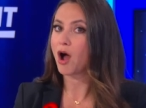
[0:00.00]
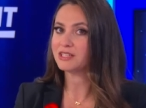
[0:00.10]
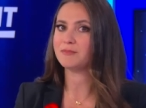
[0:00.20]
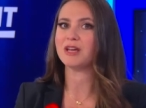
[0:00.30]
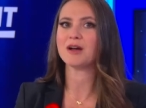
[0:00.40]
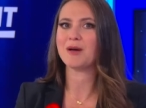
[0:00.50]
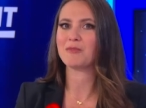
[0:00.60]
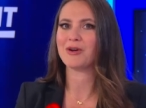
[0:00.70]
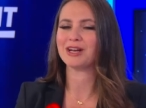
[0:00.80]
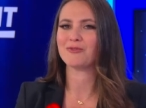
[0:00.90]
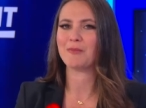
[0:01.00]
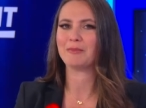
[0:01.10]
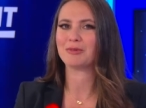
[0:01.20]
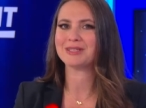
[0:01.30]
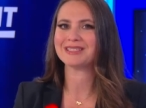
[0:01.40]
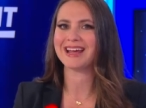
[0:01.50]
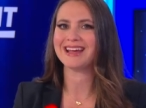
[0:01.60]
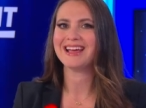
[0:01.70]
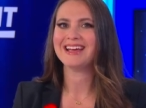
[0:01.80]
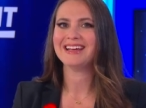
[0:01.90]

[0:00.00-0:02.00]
ought to be commemorating Remembrance Day